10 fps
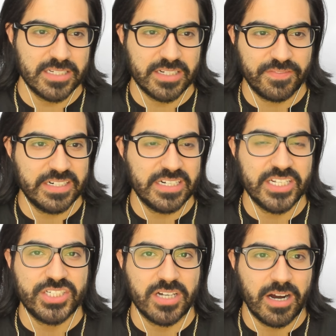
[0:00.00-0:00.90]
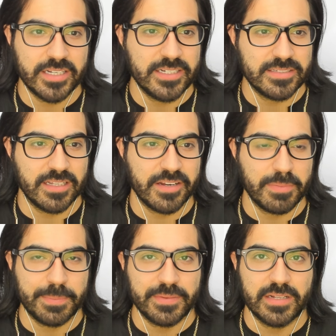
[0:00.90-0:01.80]
a very niche audience. A lot of
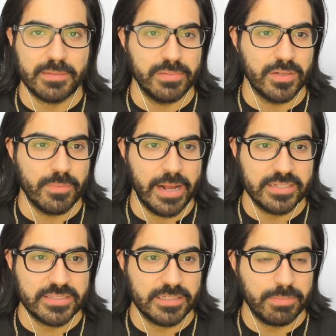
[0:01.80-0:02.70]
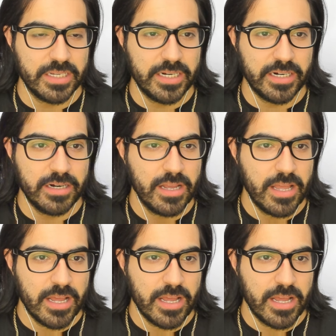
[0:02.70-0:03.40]
people like below master player.